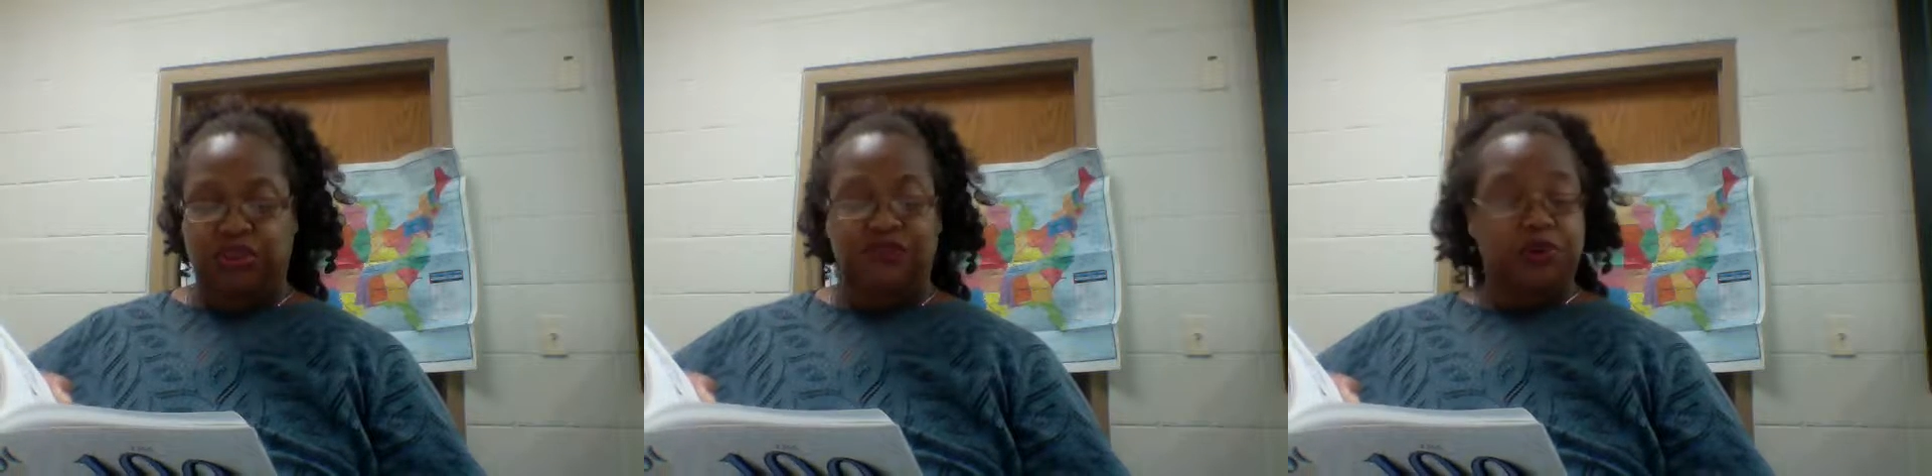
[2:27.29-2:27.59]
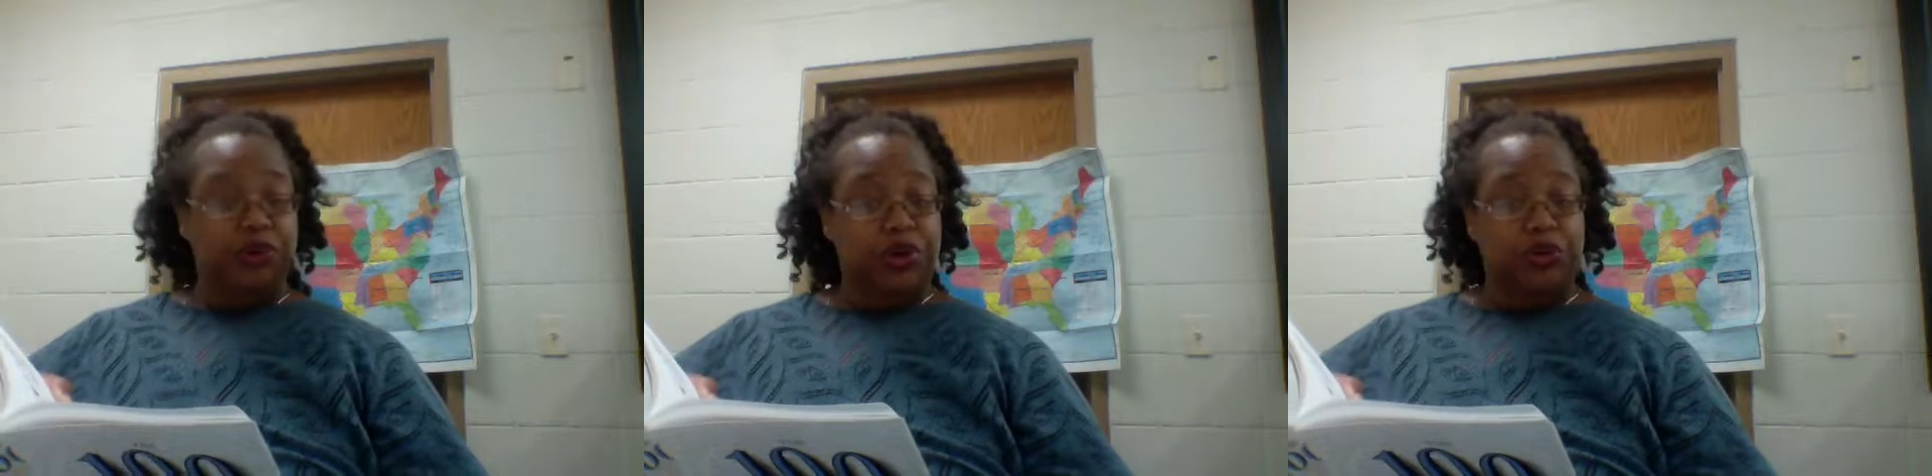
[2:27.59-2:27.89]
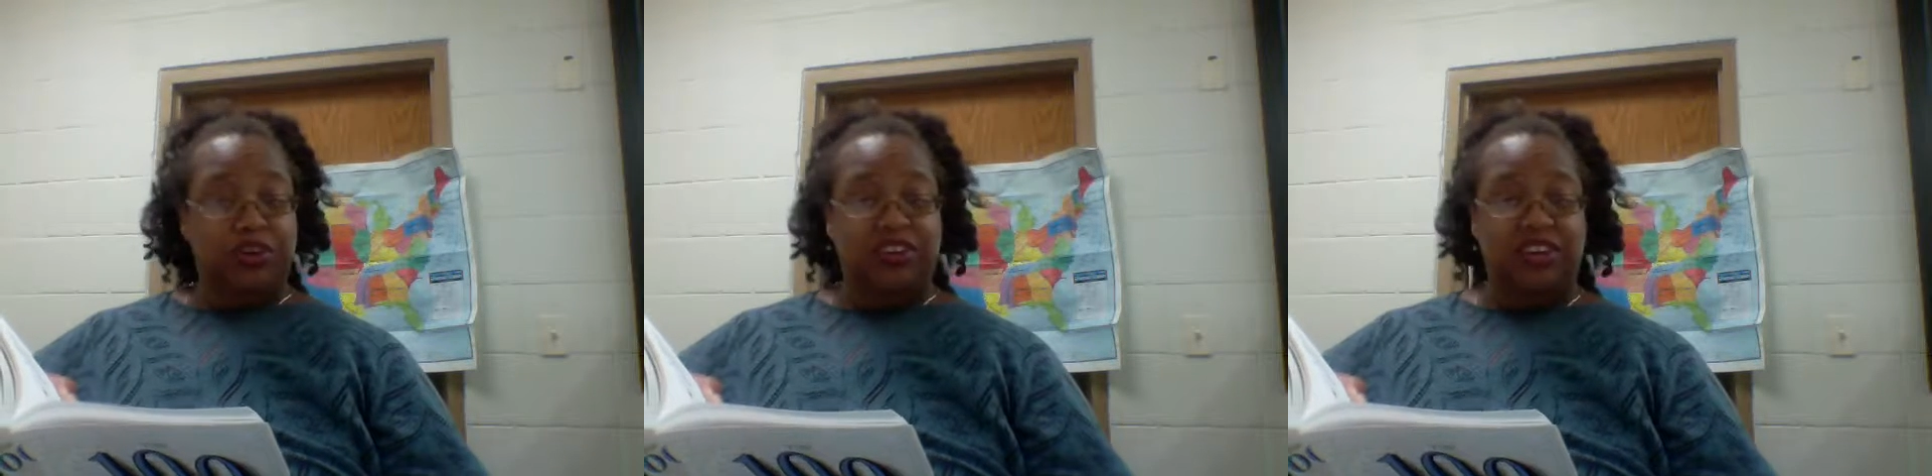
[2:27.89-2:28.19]

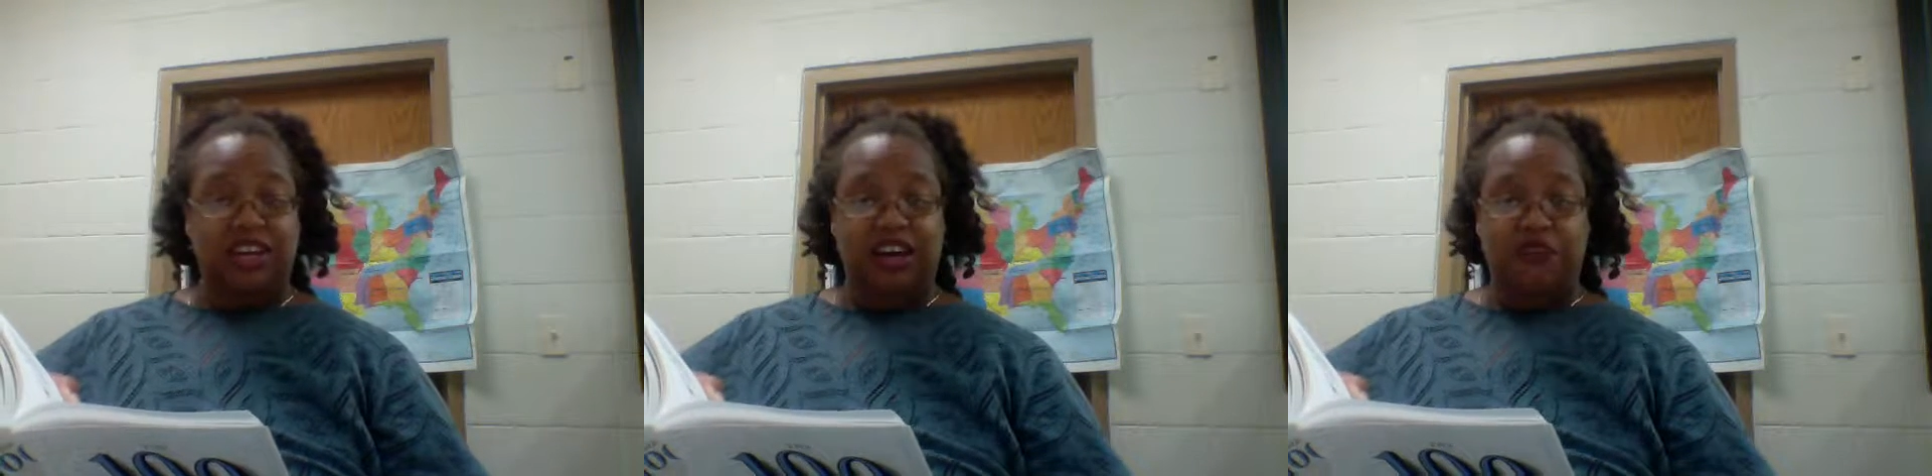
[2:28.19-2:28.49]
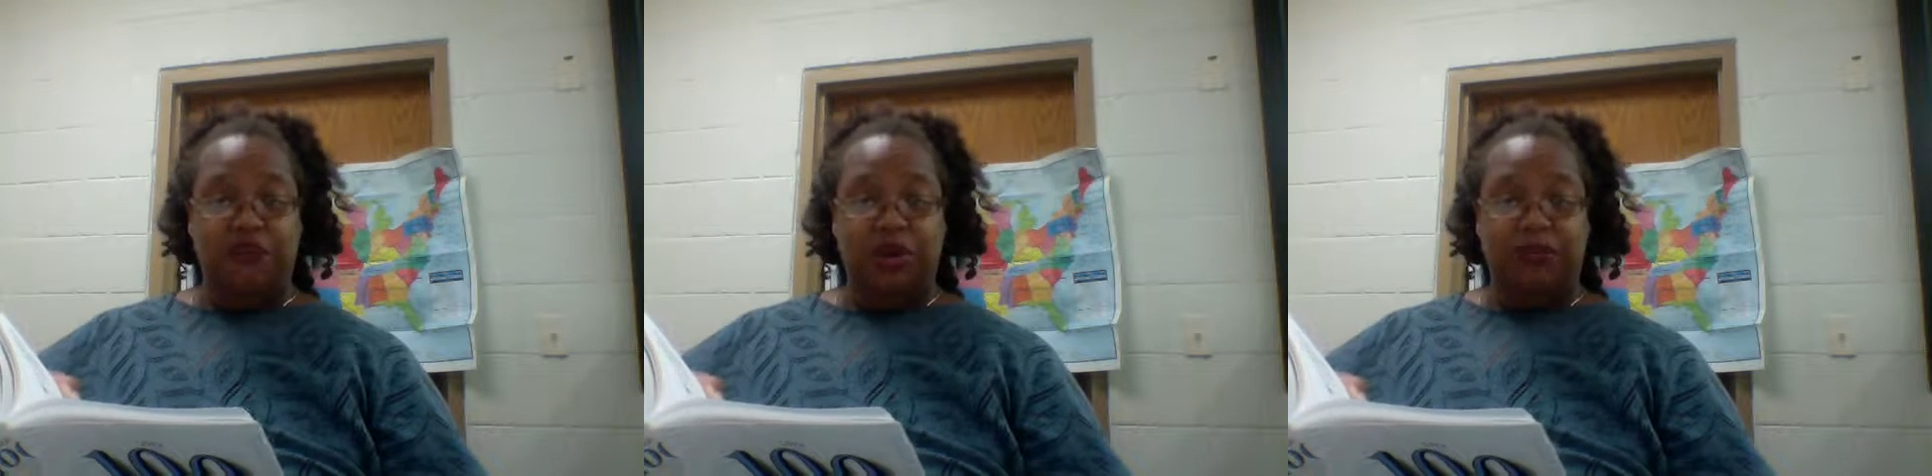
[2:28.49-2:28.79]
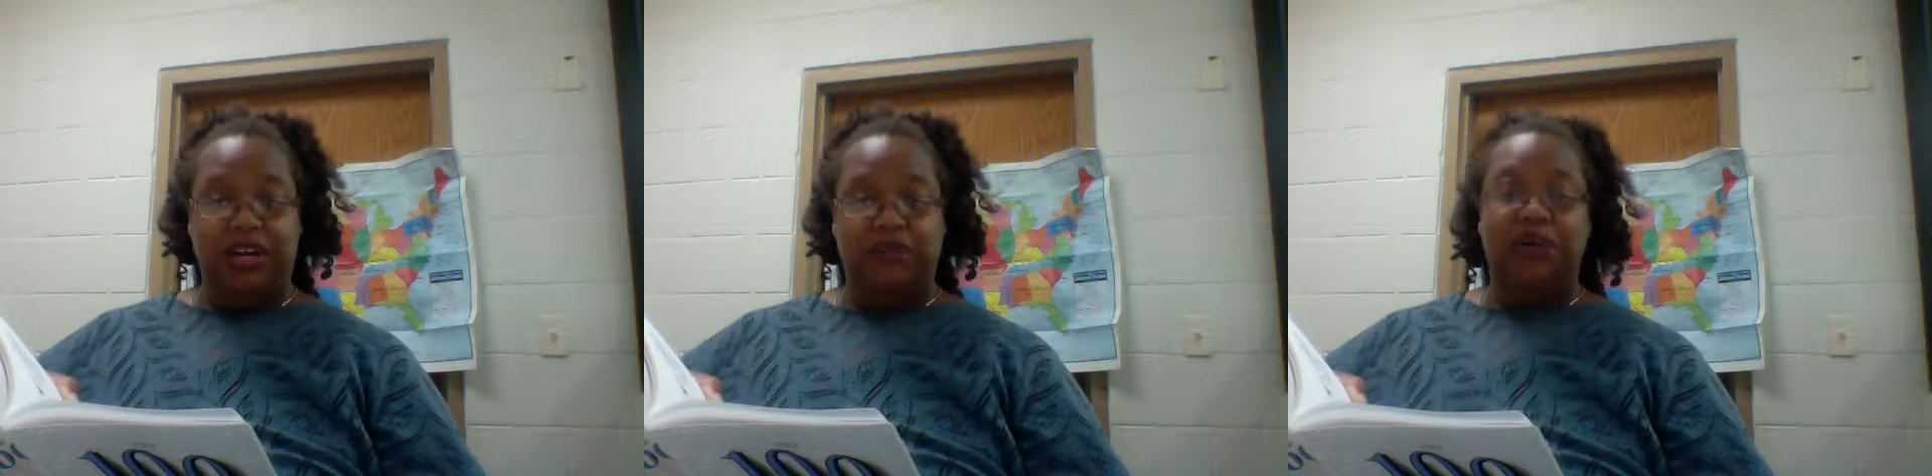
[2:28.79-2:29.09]
inferiority of women.
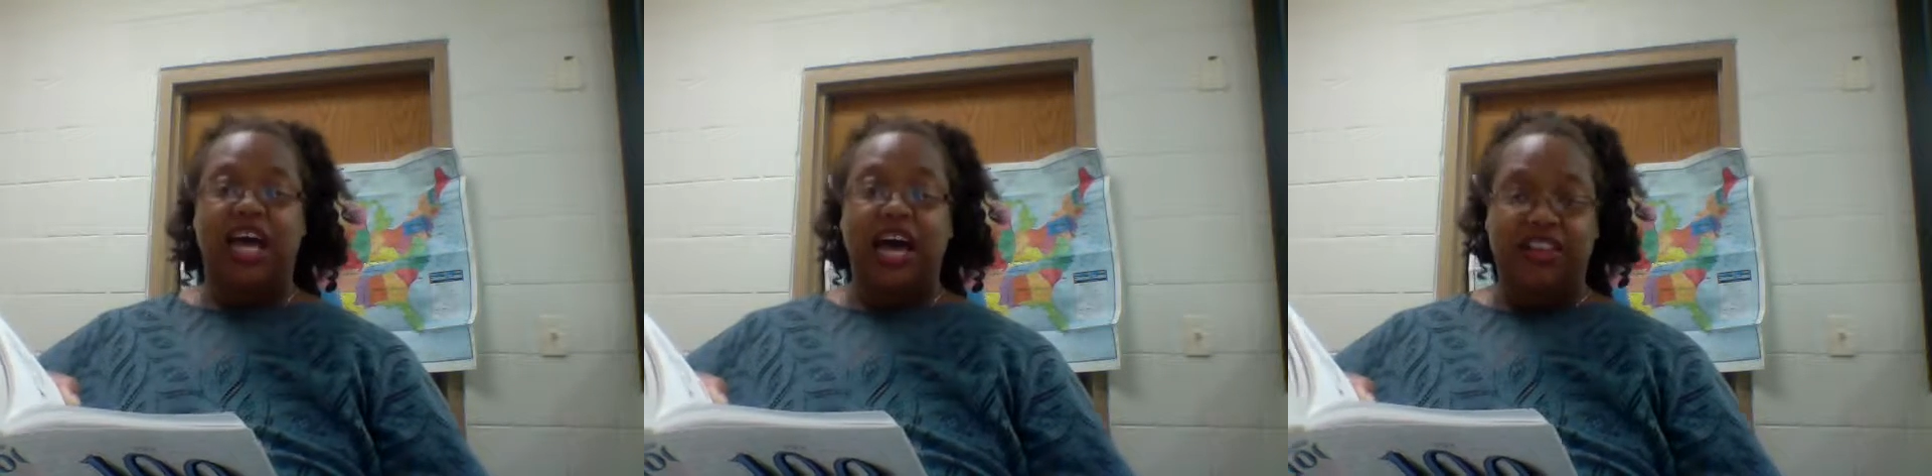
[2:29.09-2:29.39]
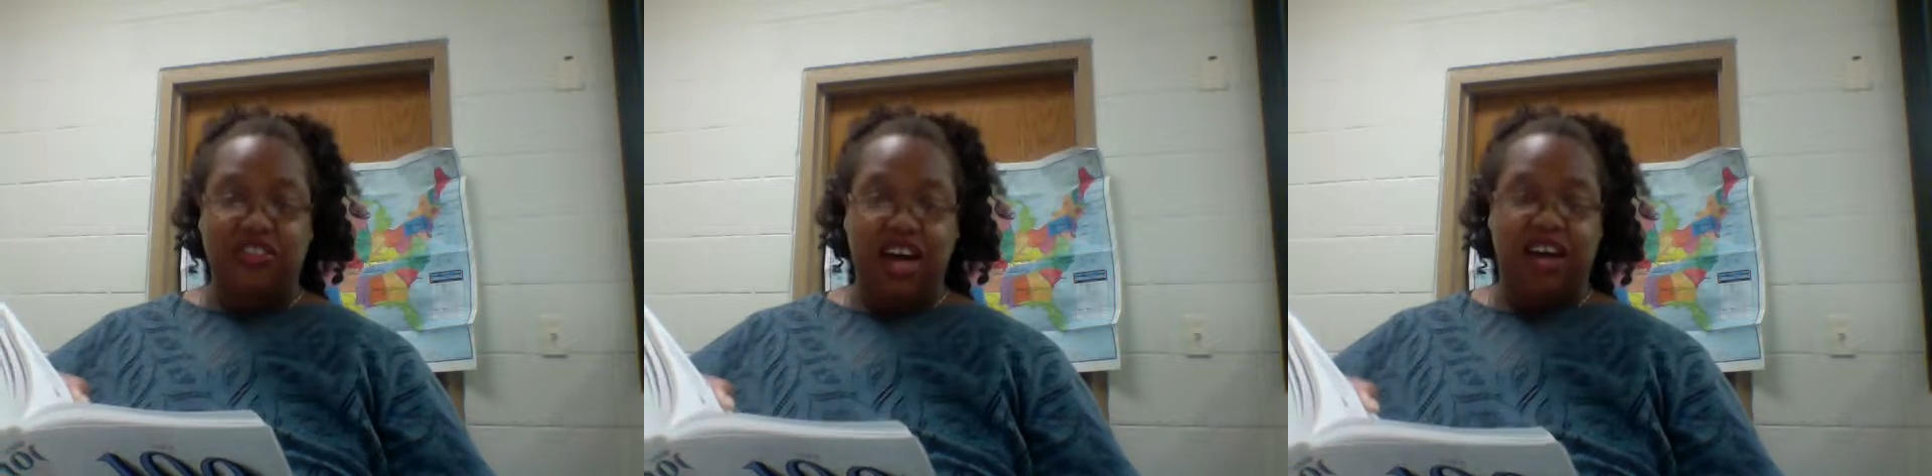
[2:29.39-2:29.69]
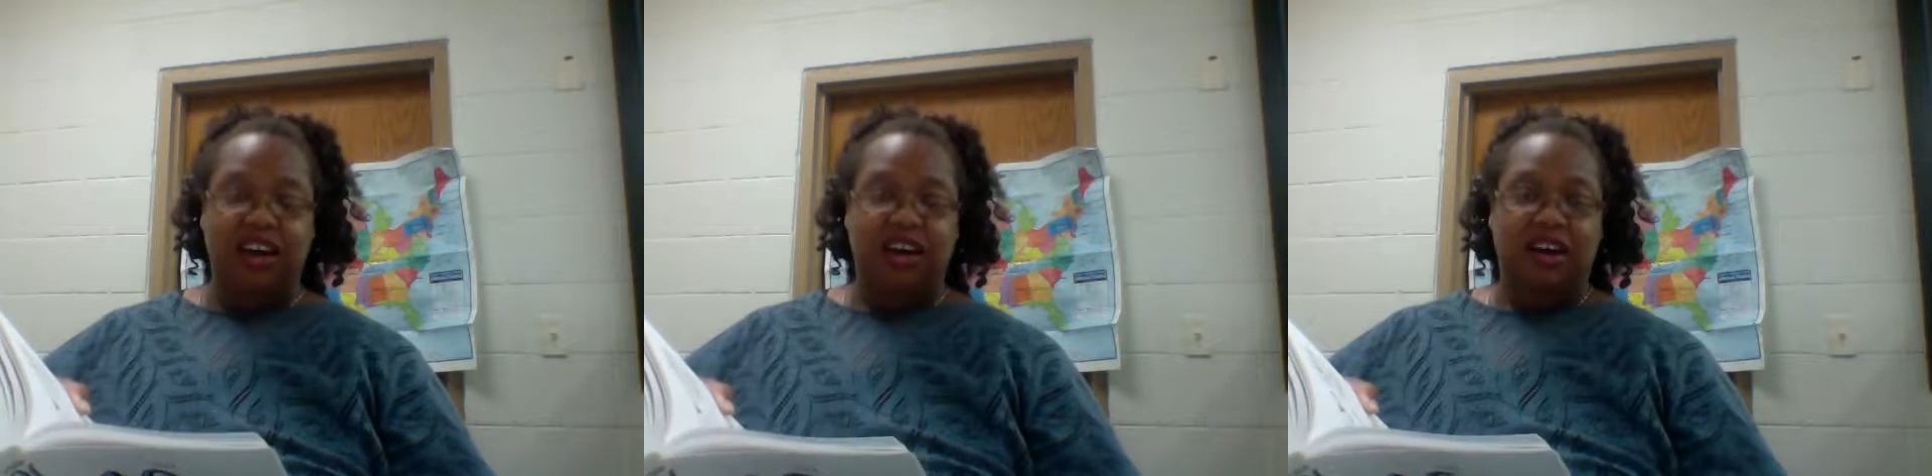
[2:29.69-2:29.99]
And we had that